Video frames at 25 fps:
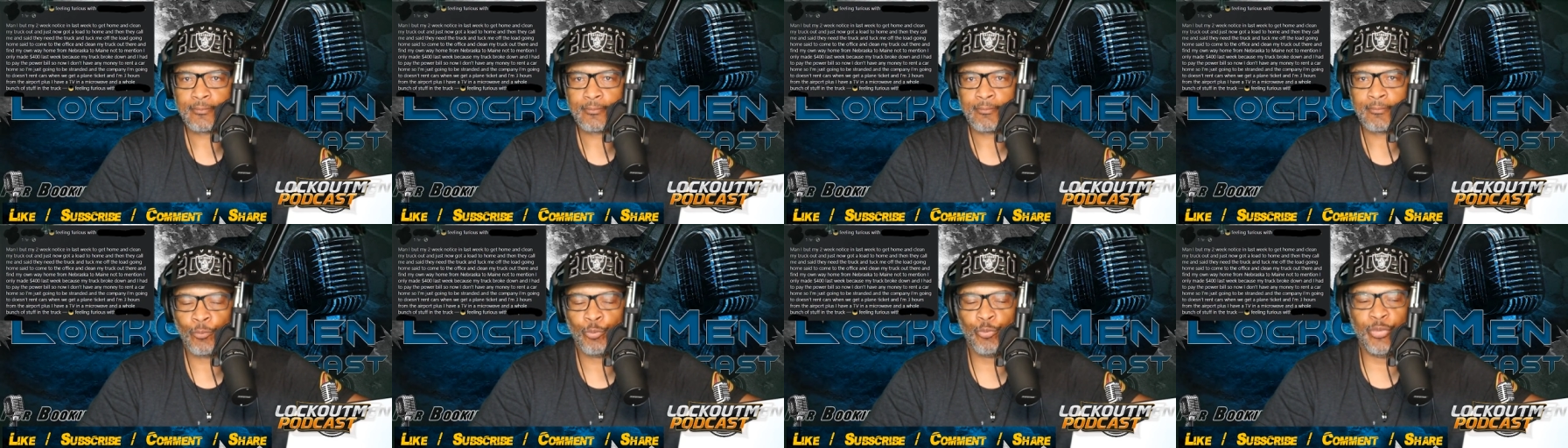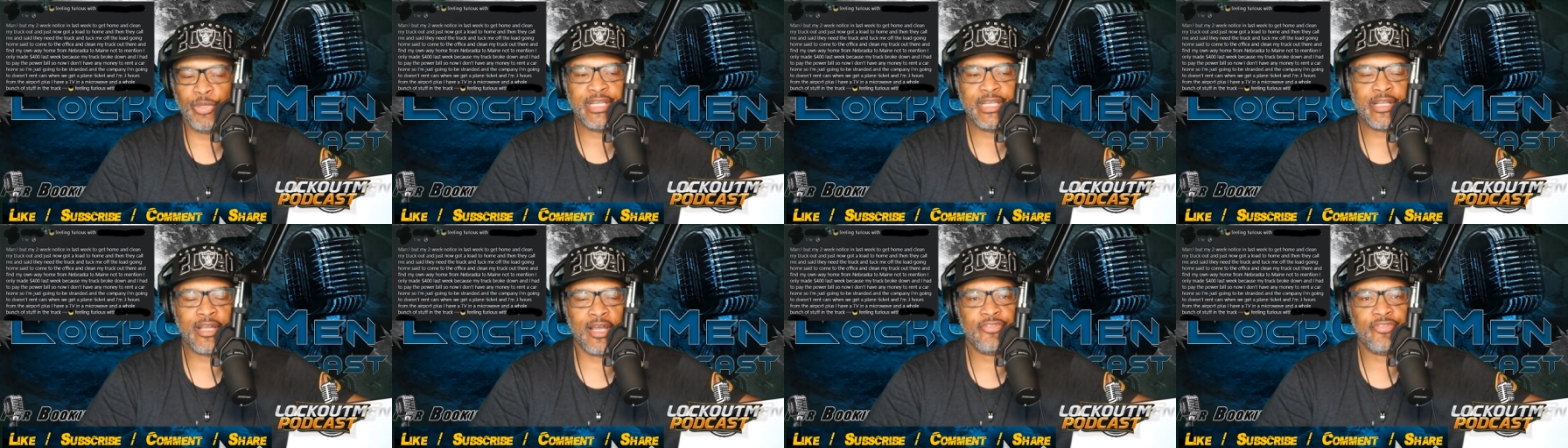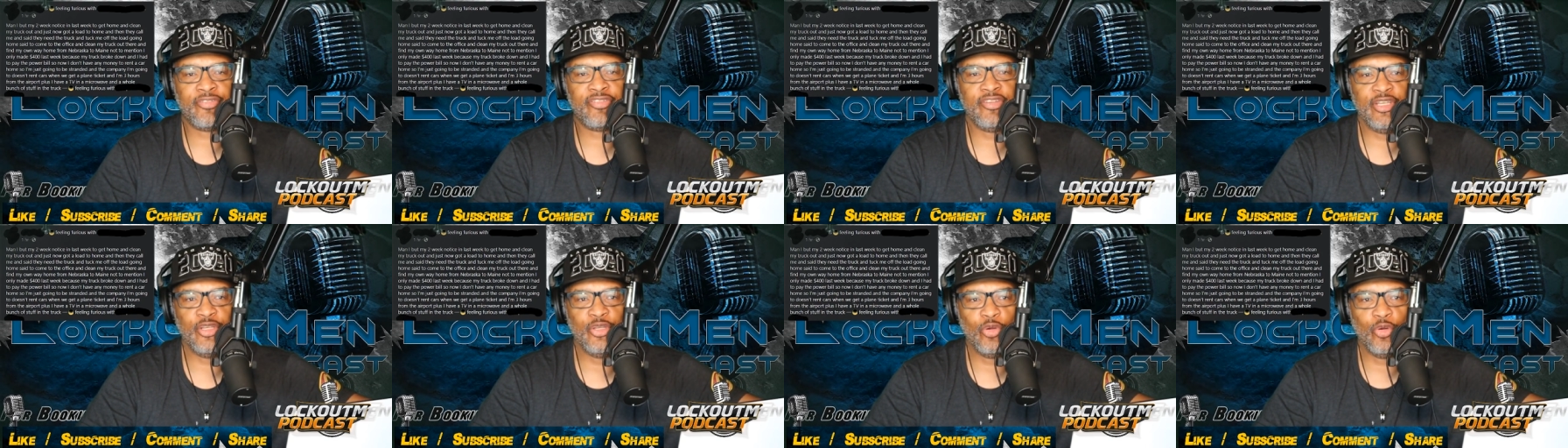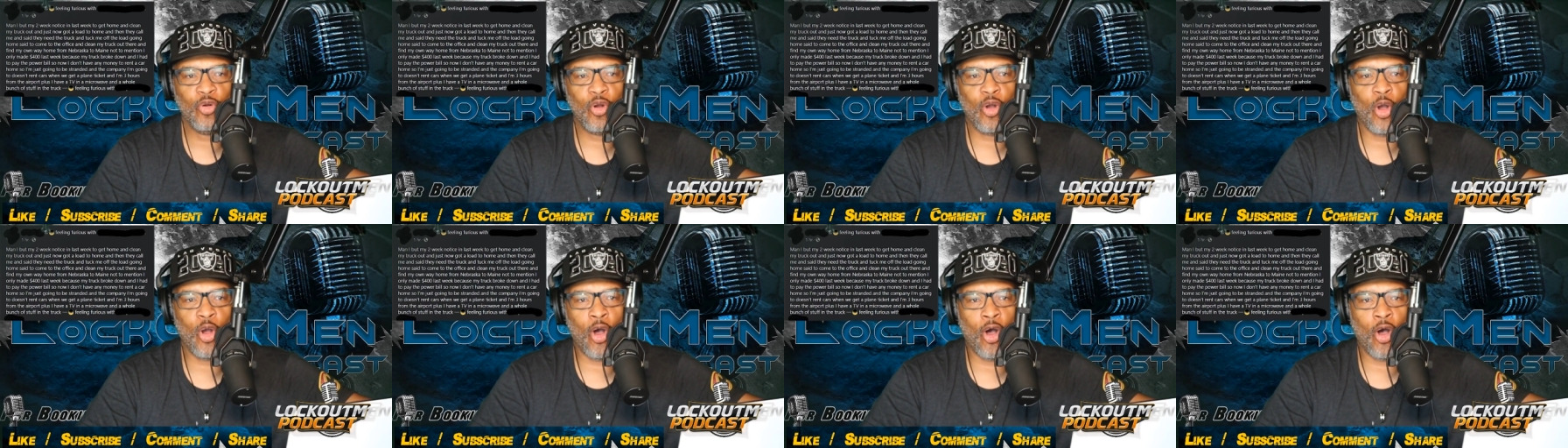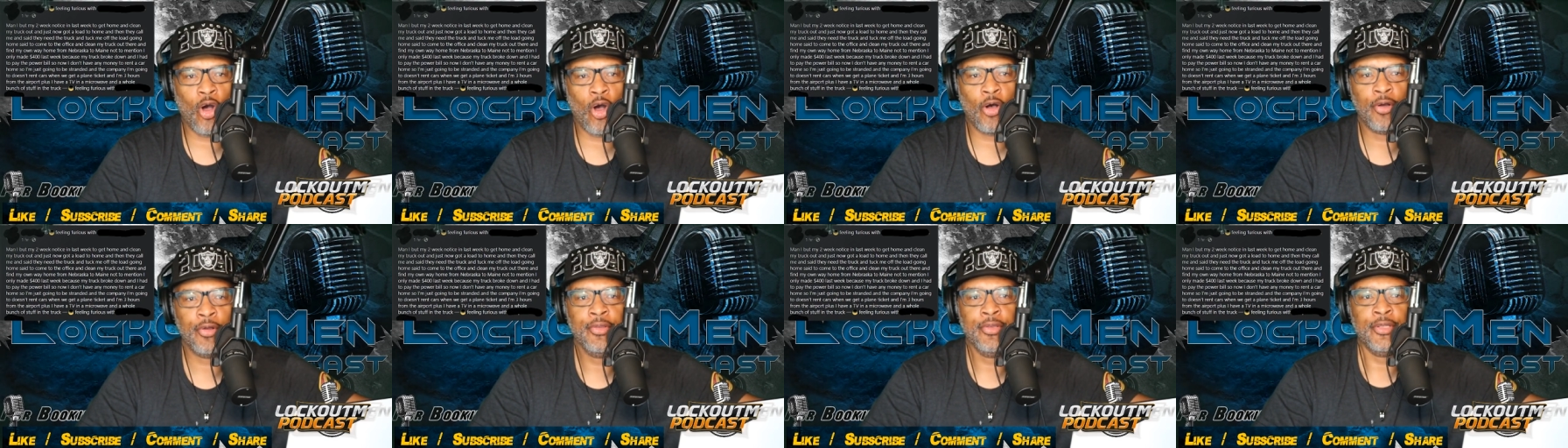because
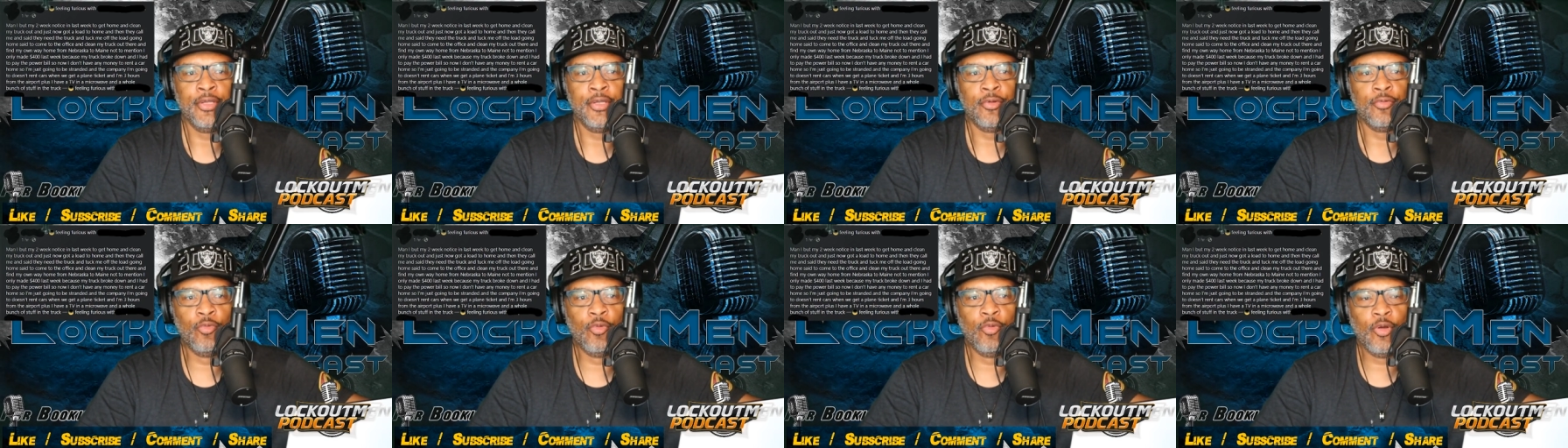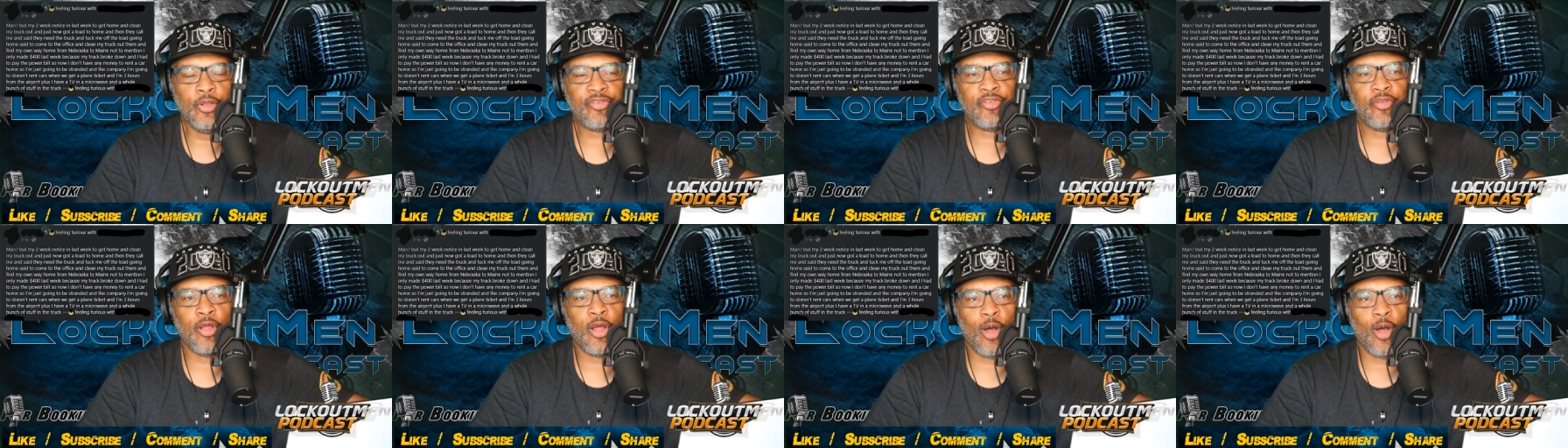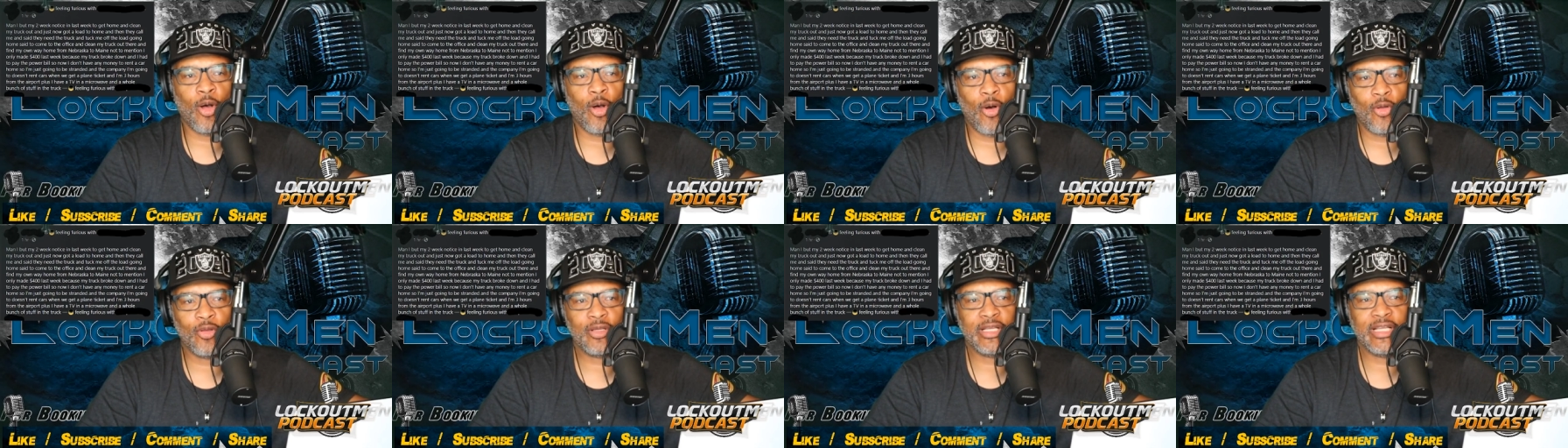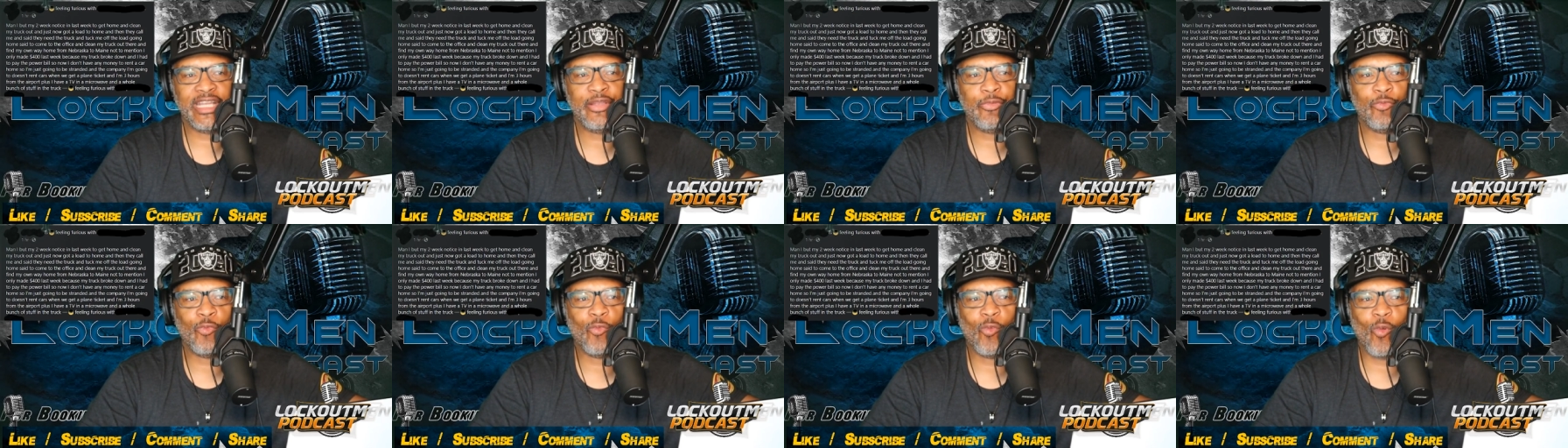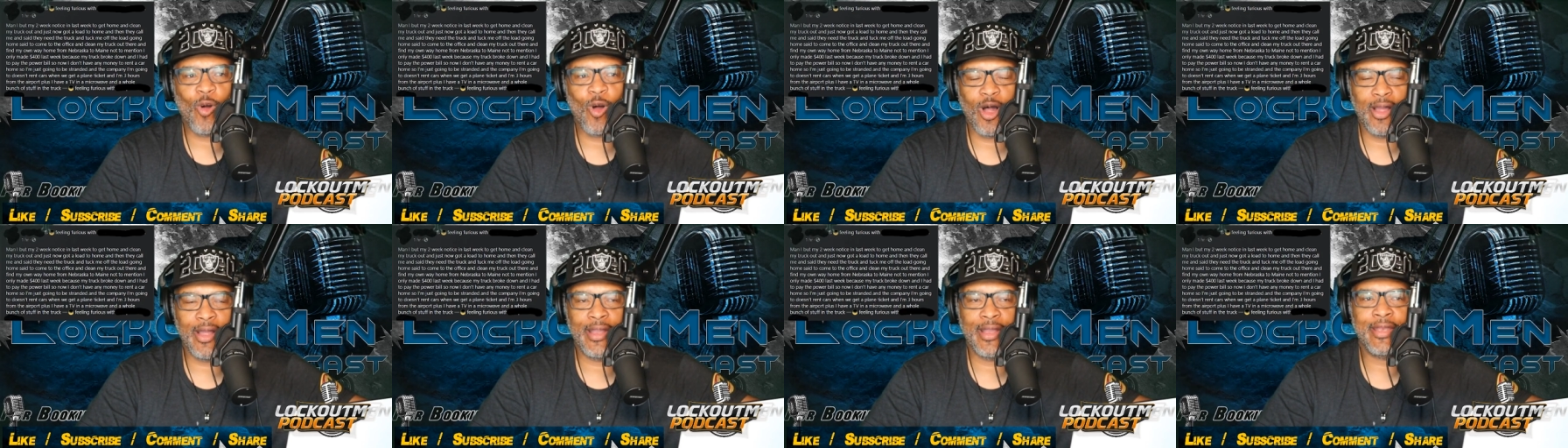U-Haul was the only
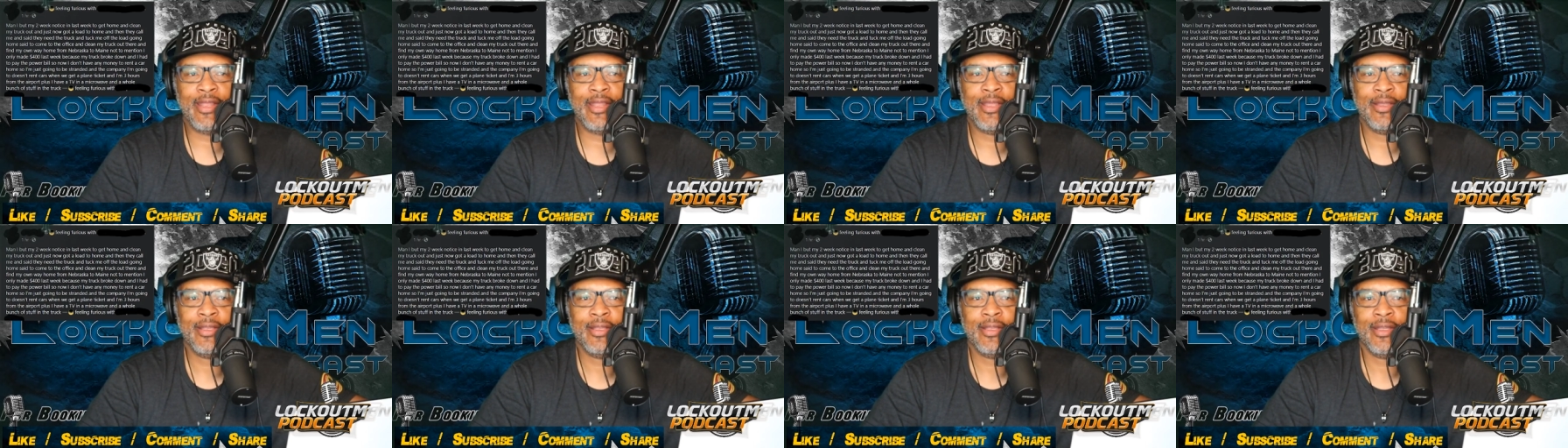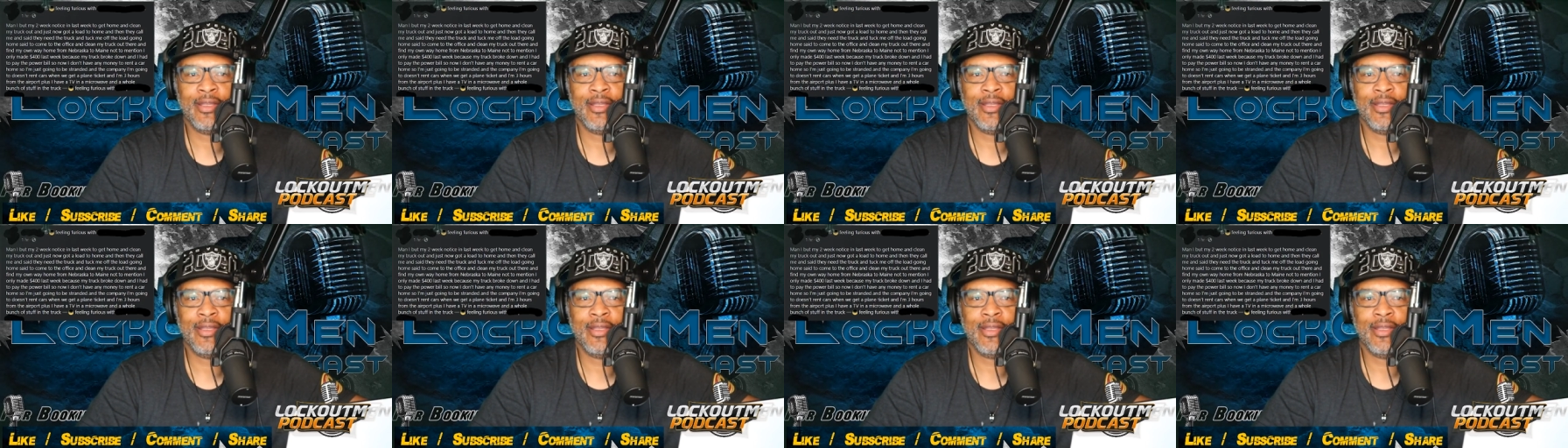one